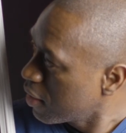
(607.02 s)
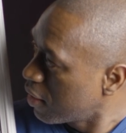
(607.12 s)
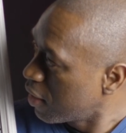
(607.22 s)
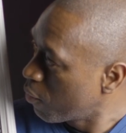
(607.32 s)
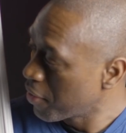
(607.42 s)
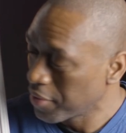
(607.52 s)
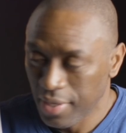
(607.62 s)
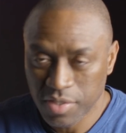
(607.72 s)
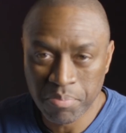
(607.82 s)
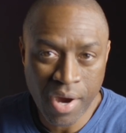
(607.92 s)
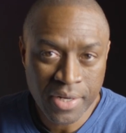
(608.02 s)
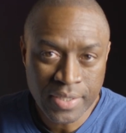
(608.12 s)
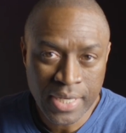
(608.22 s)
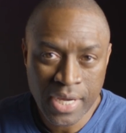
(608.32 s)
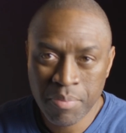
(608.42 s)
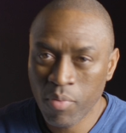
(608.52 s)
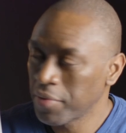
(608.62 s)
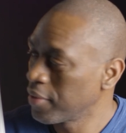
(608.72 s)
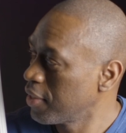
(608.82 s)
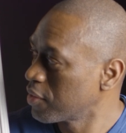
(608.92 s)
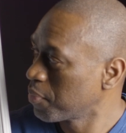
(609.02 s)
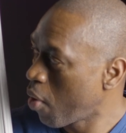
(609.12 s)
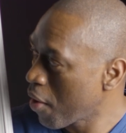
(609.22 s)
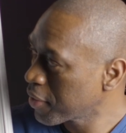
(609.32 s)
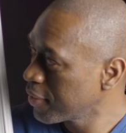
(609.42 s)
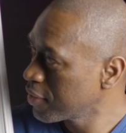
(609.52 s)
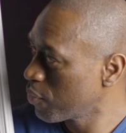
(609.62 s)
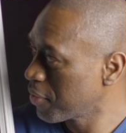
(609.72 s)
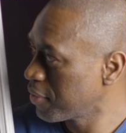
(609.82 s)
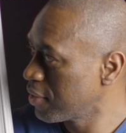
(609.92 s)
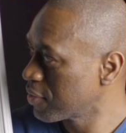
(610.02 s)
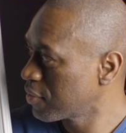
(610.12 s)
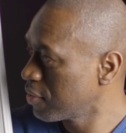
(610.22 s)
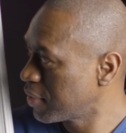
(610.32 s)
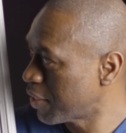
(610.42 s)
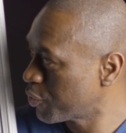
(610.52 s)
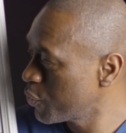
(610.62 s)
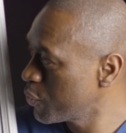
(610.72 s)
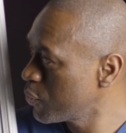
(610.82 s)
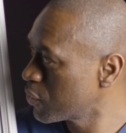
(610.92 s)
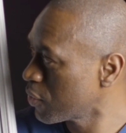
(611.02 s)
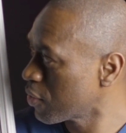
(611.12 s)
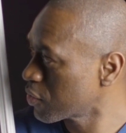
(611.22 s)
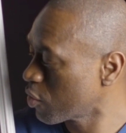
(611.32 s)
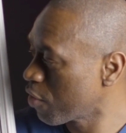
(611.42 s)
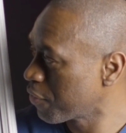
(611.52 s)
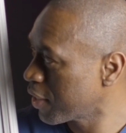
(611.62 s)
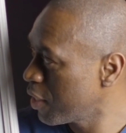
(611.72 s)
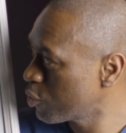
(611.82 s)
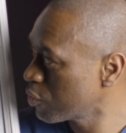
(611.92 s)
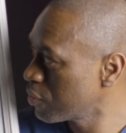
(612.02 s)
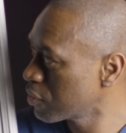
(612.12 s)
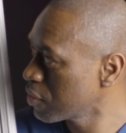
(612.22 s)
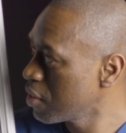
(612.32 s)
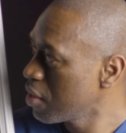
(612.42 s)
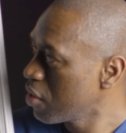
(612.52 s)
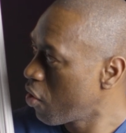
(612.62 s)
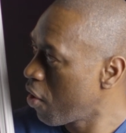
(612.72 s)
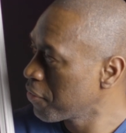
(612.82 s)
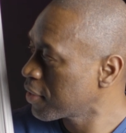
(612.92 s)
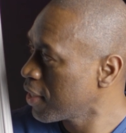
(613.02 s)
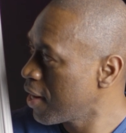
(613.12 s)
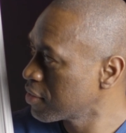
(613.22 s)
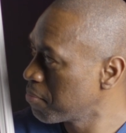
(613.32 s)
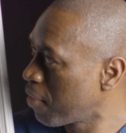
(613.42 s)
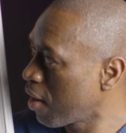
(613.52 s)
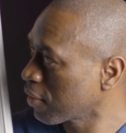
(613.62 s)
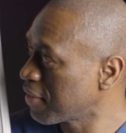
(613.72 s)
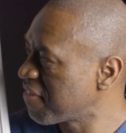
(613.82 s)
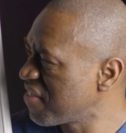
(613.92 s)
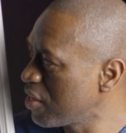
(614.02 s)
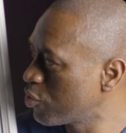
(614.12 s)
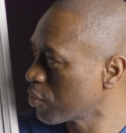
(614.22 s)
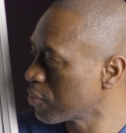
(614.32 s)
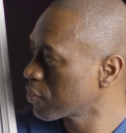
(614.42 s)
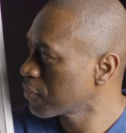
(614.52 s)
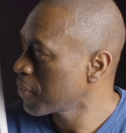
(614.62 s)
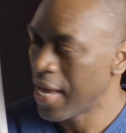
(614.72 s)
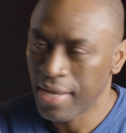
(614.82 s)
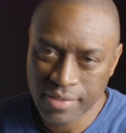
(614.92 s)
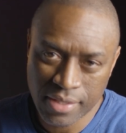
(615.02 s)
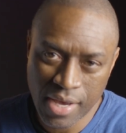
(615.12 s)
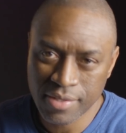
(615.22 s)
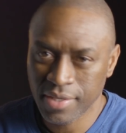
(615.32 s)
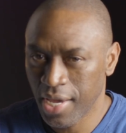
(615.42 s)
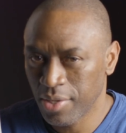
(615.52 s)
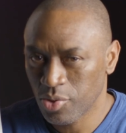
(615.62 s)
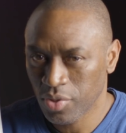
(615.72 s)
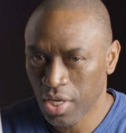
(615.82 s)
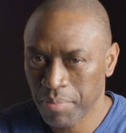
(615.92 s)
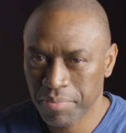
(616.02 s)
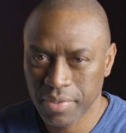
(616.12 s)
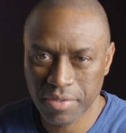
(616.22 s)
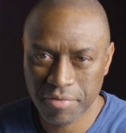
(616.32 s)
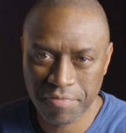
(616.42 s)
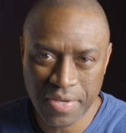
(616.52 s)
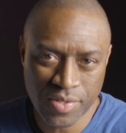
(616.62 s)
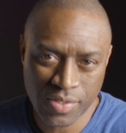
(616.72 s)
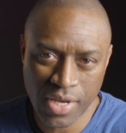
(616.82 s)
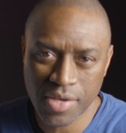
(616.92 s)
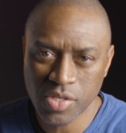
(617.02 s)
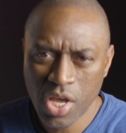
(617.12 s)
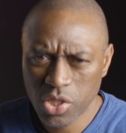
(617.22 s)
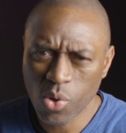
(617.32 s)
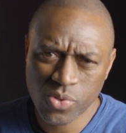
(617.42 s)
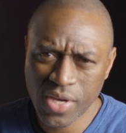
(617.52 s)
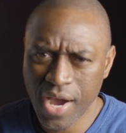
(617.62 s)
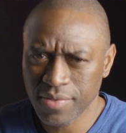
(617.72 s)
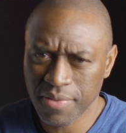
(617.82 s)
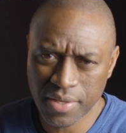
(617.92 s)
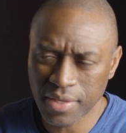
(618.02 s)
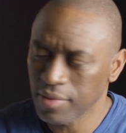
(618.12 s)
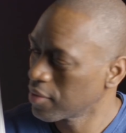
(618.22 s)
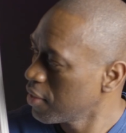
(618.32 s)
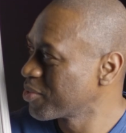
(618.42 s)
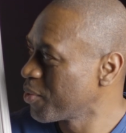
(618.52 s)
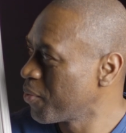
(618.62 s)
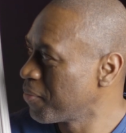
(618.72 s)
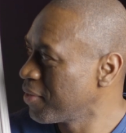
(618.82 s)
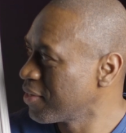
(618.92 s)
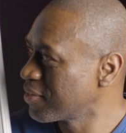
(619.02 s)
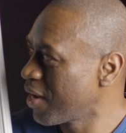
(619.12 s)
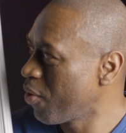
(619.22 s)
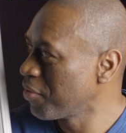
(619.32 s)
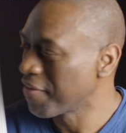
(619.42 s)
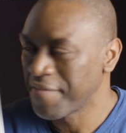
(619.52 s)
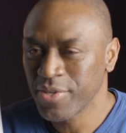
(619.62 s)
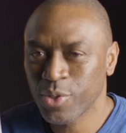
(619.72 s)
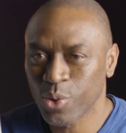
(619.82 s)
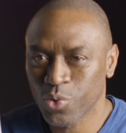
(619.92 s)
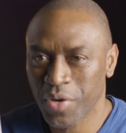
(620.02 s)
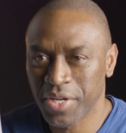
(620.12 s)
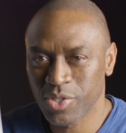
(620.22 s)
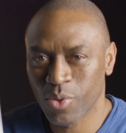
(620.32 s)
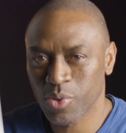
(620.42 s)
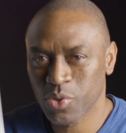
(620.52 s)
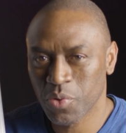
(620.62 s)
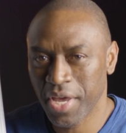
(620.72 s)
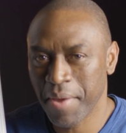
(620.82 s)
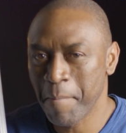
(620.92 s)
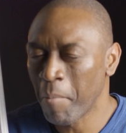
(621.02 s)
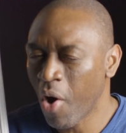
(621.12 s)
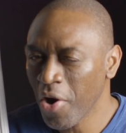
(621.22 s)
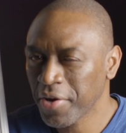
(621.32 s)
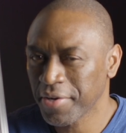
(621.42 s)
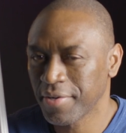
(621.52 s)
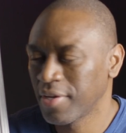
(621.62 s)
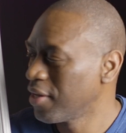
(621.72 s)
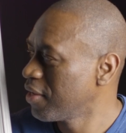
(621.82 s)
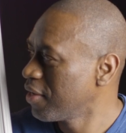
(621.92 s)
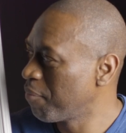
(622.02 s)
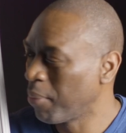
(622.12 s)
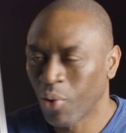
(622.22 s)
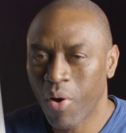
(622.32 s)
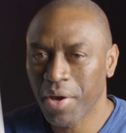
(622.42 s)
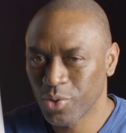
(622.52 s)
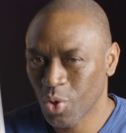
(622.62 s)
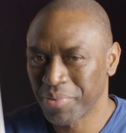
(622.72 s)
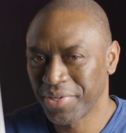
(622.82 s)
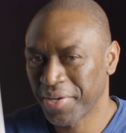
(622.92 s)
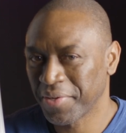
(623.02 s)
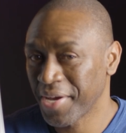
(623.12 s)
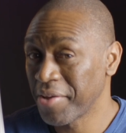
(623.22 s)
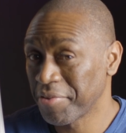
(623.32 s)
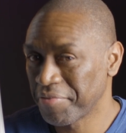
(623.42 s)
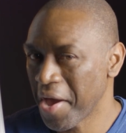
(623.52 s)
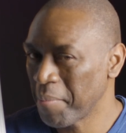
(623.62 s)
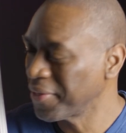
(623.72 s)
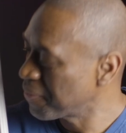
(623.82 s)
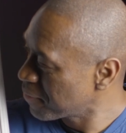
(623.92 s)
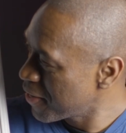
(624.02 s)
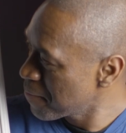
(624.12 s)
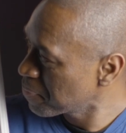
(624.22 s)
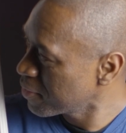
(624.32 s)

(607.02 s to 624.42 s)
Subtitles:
Whether it's body type, whether it's markings, whether it's tattoos or scarifications, or other kinds of bodily features, hand size, hand shape, feet size, those kinds of things. So it's not only a physical trait, it's also a marker of belonging to a particular kind of family, right?